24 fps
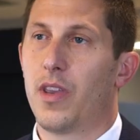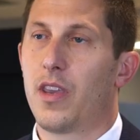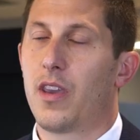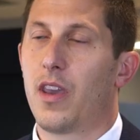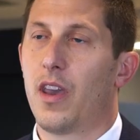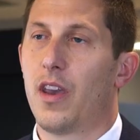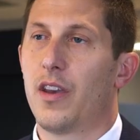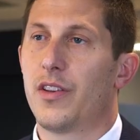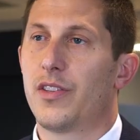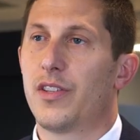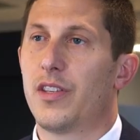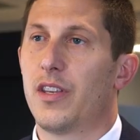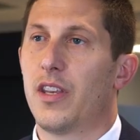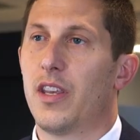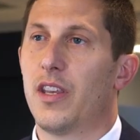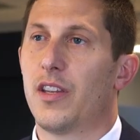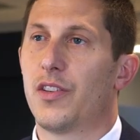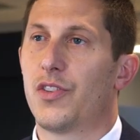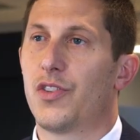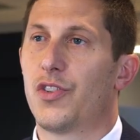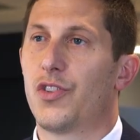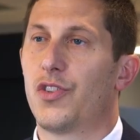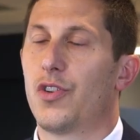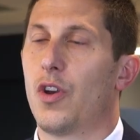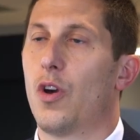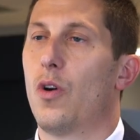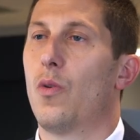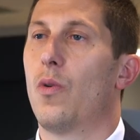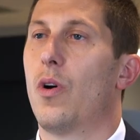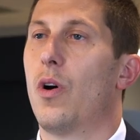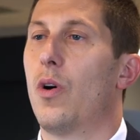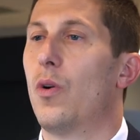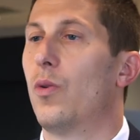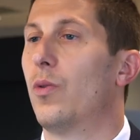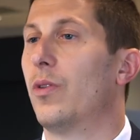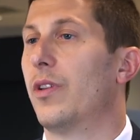because it's so
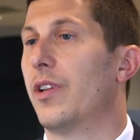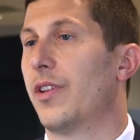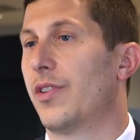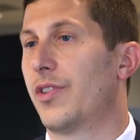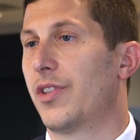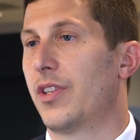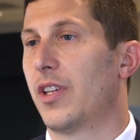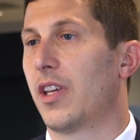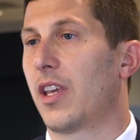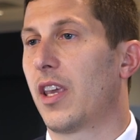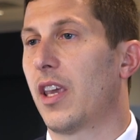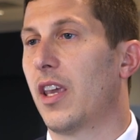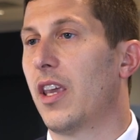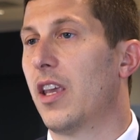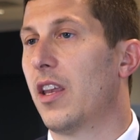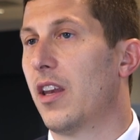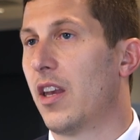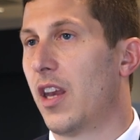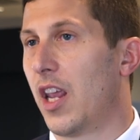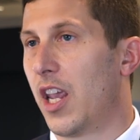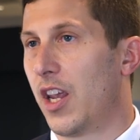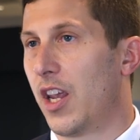holistic in